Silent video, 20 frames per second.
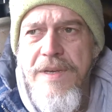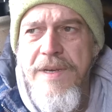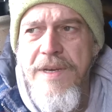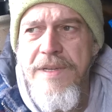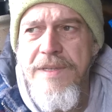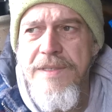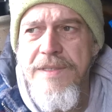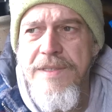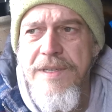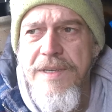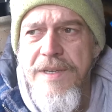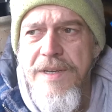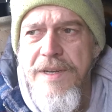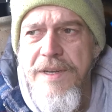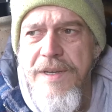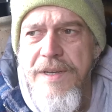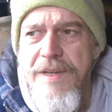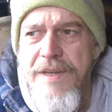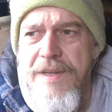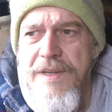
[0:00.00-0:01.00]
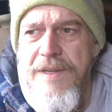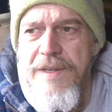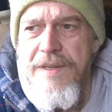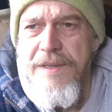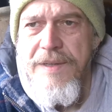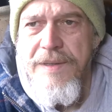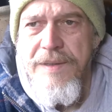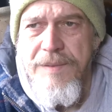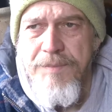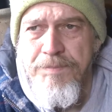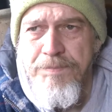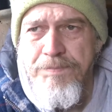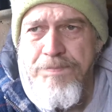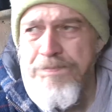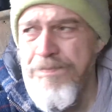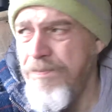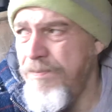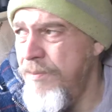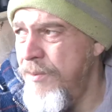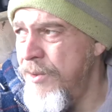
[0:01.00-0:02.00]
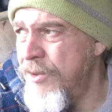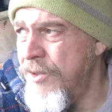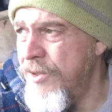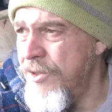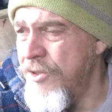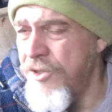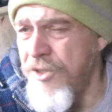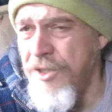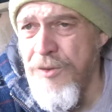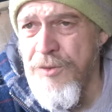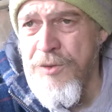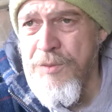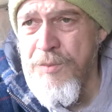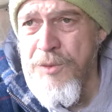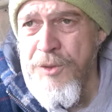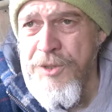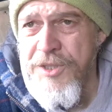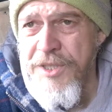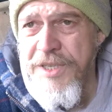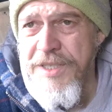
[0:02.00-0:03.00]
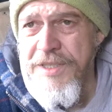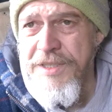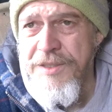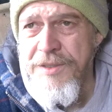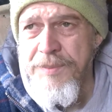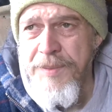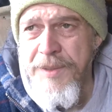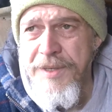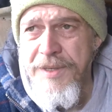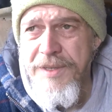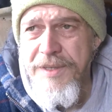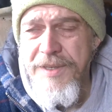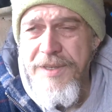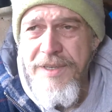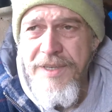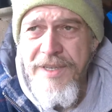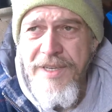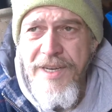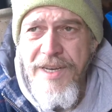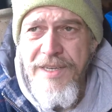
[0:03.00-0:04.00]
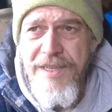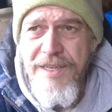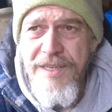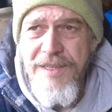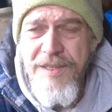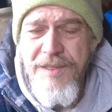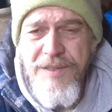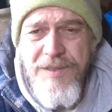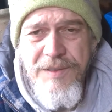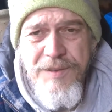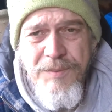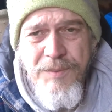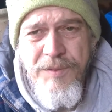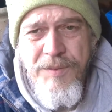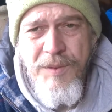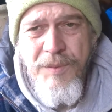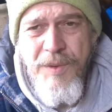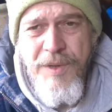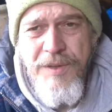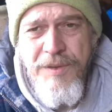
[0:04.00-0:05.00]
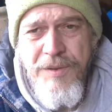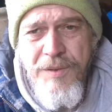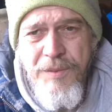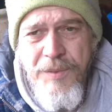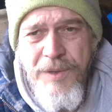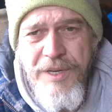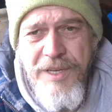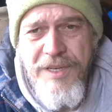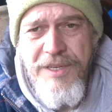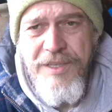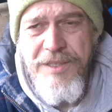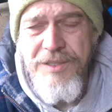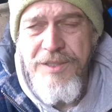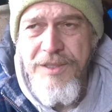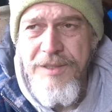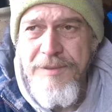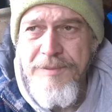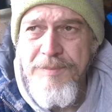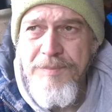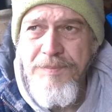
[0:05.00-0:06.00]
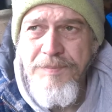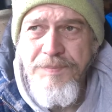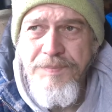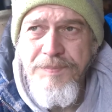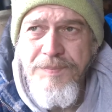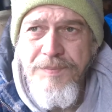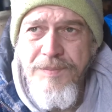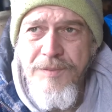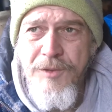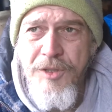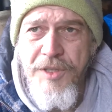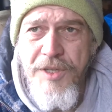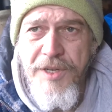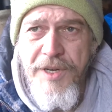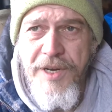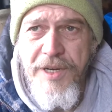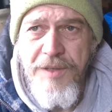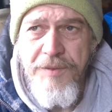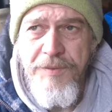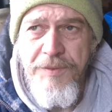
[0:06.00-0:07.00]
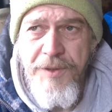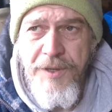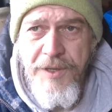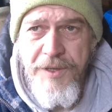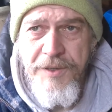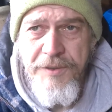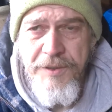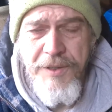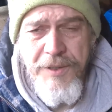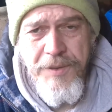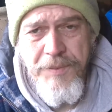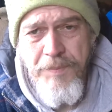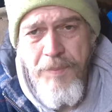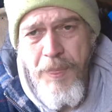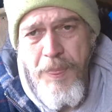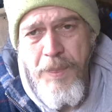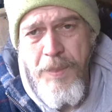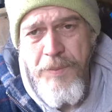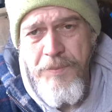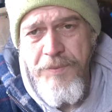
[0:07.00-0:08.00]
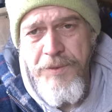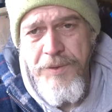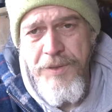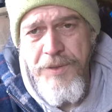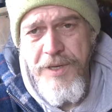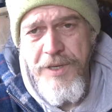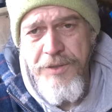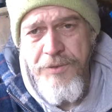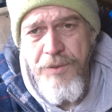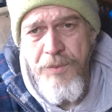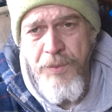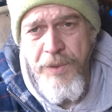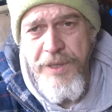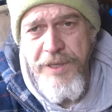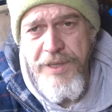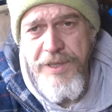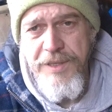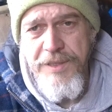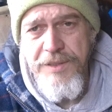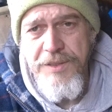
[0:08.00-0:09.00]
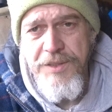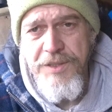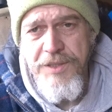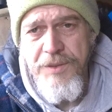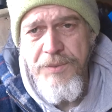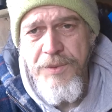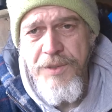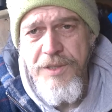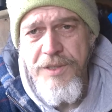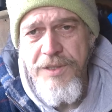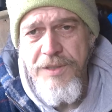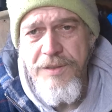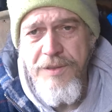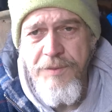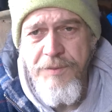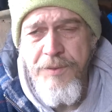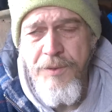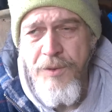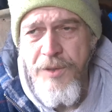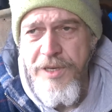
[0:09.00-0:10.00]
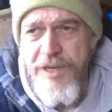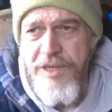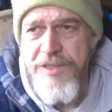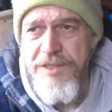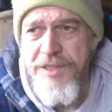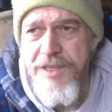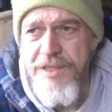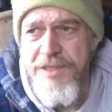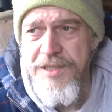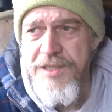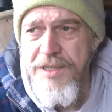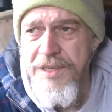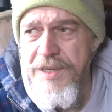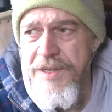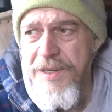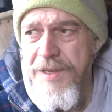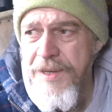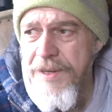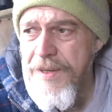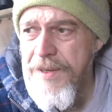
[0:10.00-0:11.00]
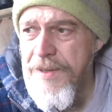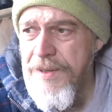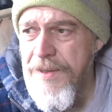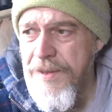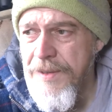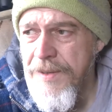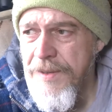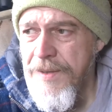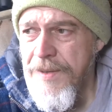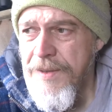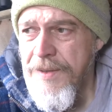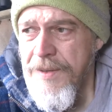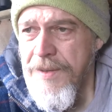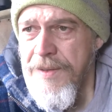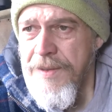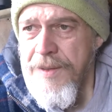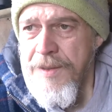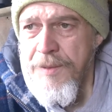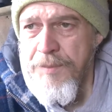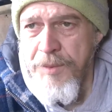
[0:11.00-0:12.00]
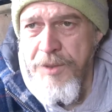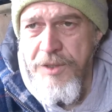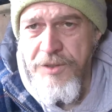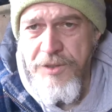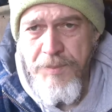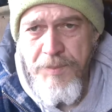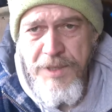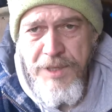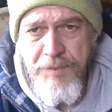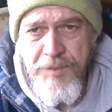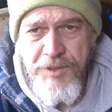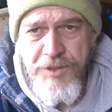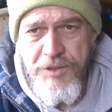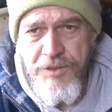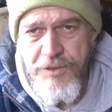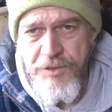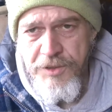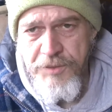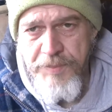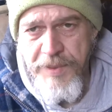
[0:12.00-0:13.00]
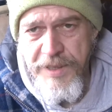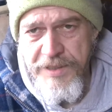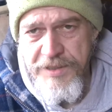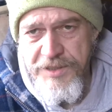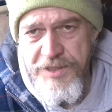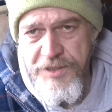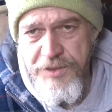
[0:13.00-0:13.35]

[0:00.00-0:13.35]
And I was going to sow some more seeds, but again, with the weather the way it is, I'm just going to hang fire a few days or a week and see what the forecast says, because I'm limited on space